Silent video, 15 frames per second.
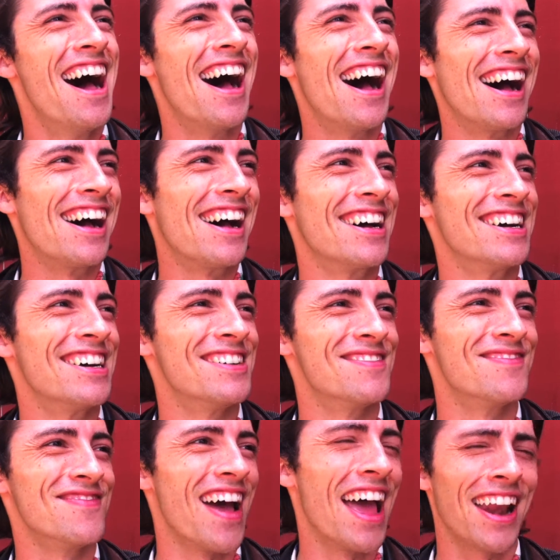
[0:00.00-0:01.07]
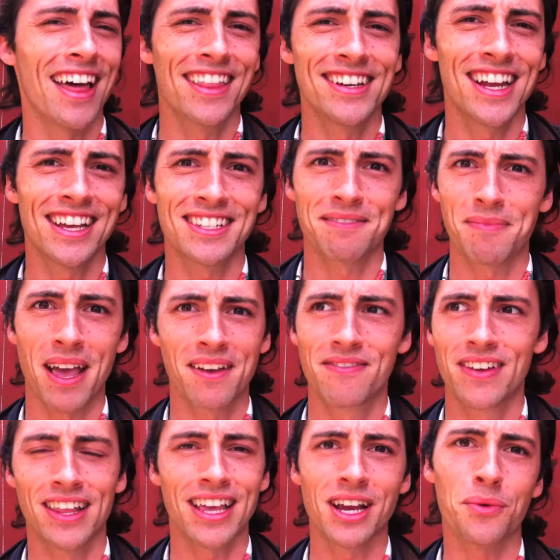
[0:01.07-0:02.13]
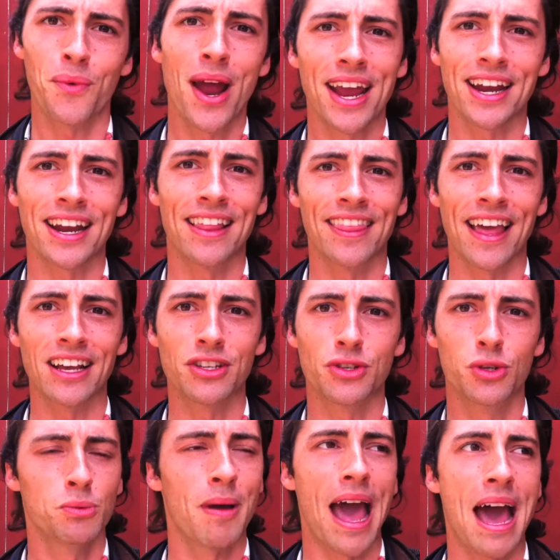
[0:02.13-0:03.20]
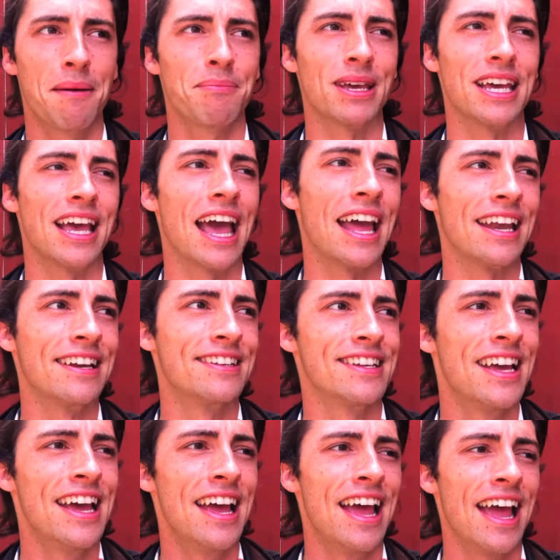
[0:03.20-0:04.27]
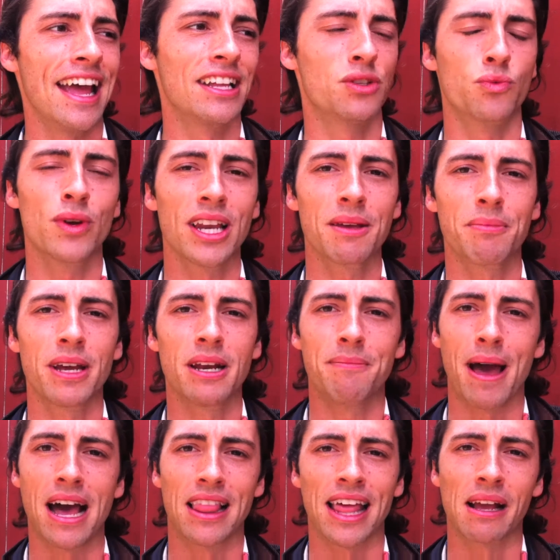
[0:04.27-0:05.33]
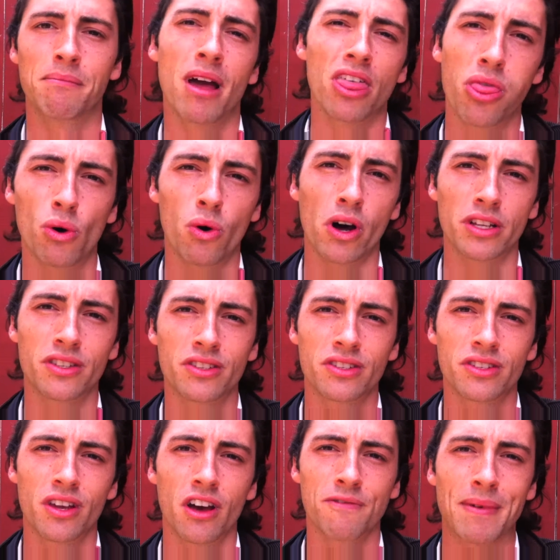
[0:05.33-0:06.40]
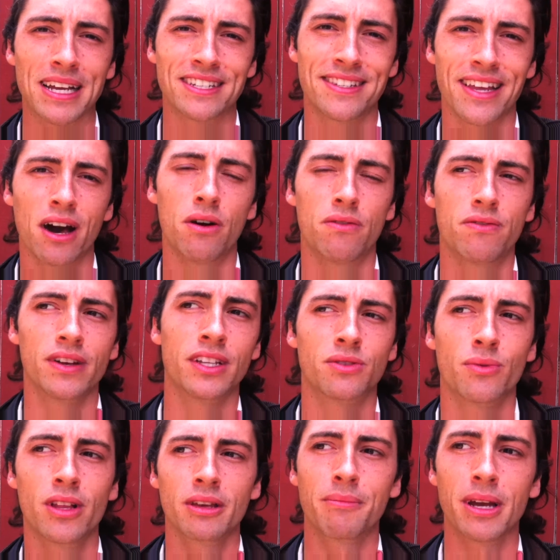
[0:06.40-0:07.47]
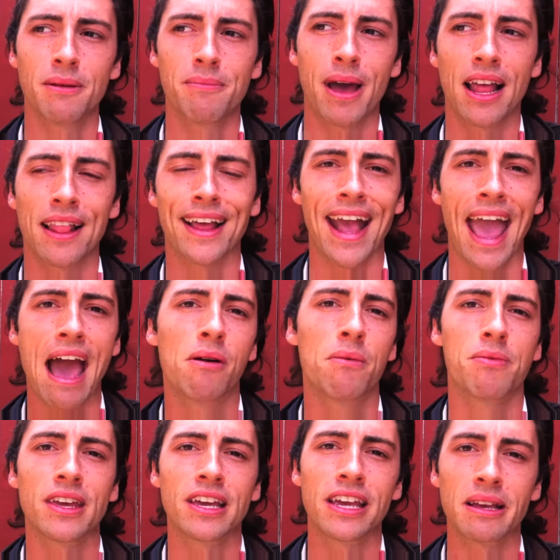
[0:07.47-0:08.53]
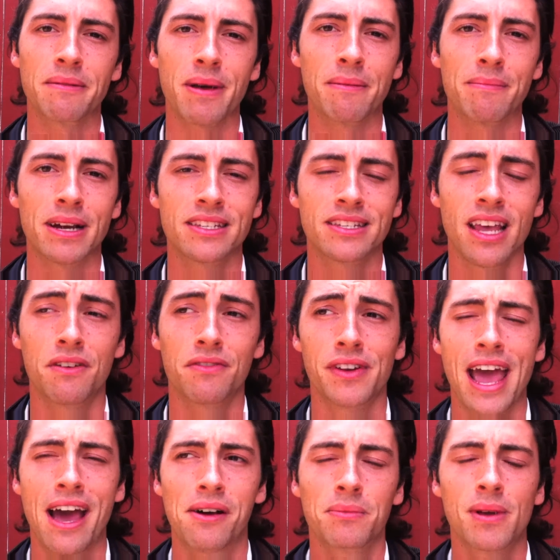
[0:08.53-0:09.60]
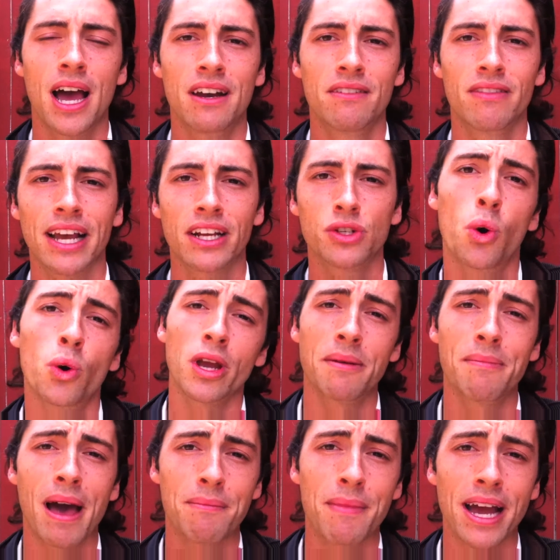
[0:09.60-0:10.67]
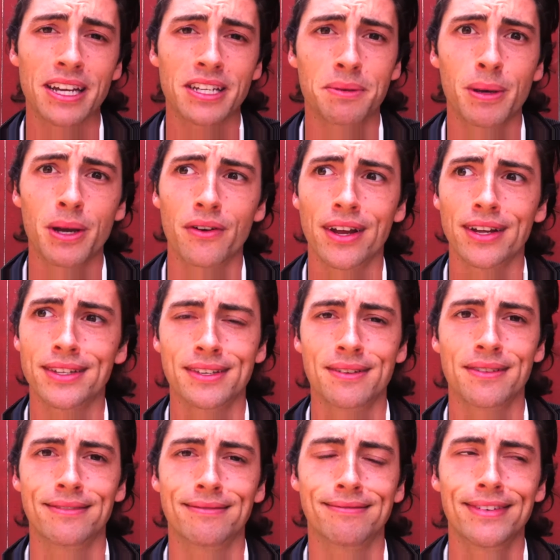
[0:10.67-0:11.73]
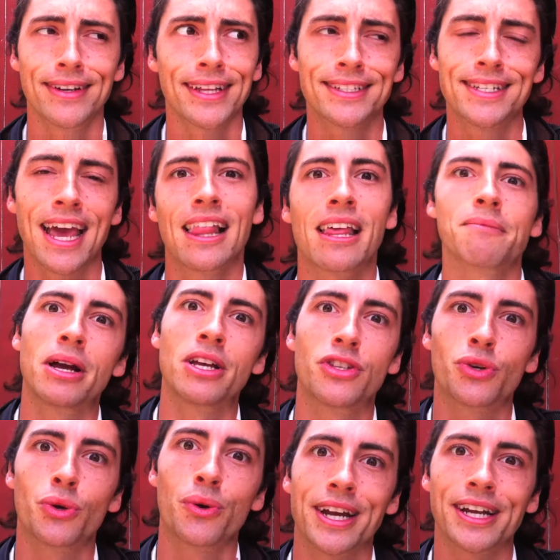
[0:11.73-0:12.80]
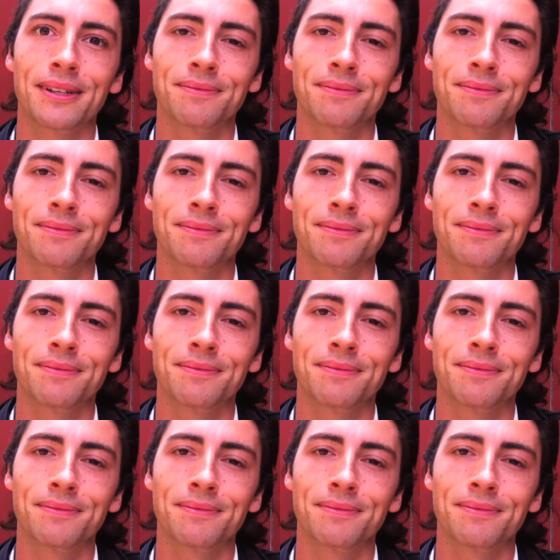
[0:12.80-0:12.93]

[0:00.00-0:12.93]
And other days I'm like feeling great and like super happy, and it's really been about like my thoughts of myself. It's really been about like how I'm thinking about myself and how I'm kind of like talking about my experience and really telling my story.